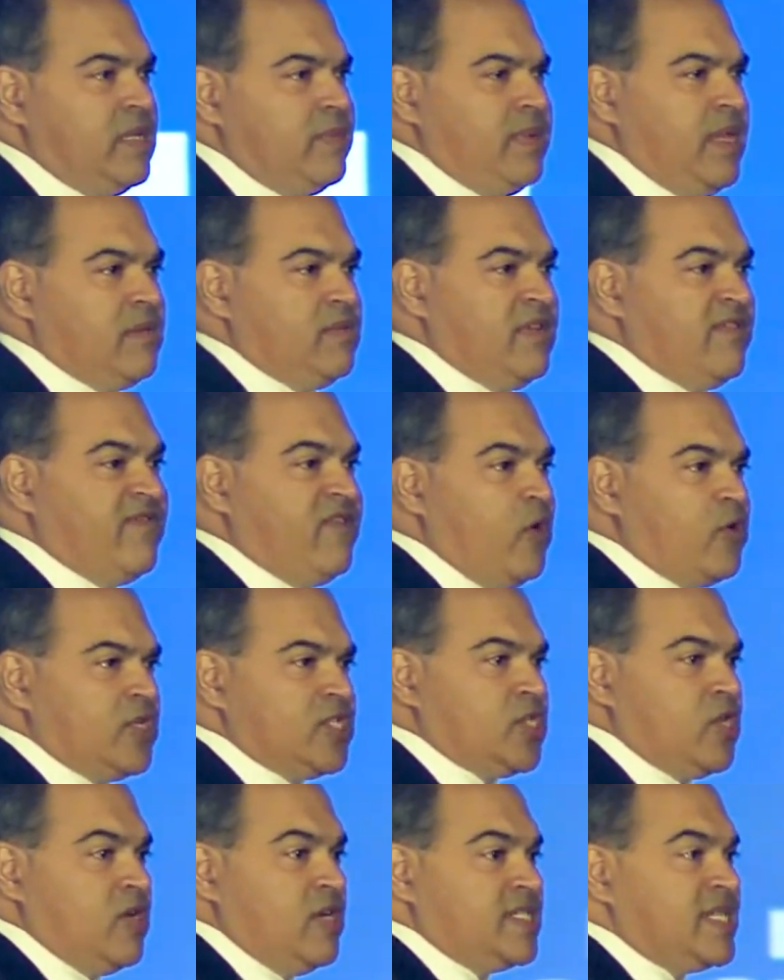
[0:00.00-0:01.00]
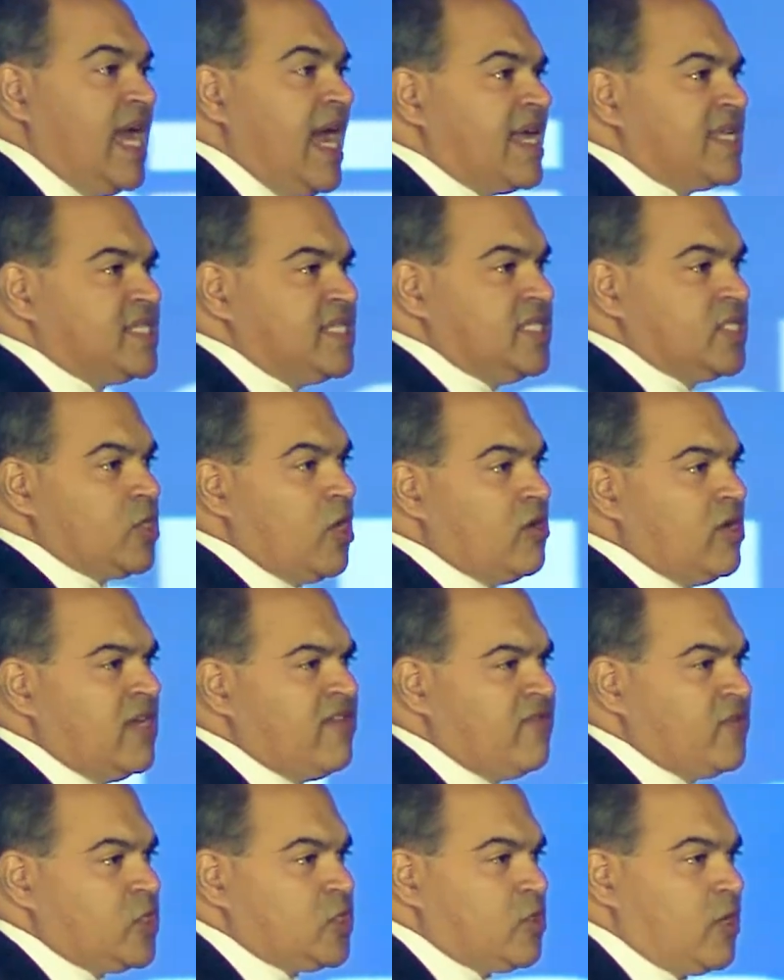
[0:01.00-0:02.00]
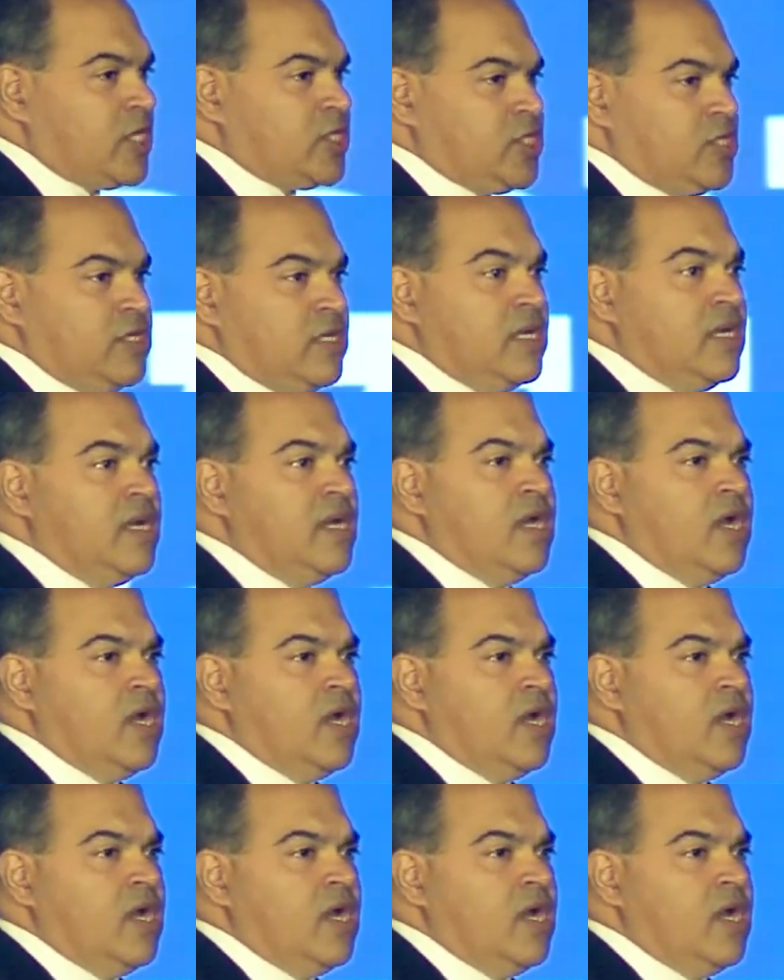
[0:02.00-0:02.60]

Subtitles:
to be able to focus on our taxes, our infrastructure,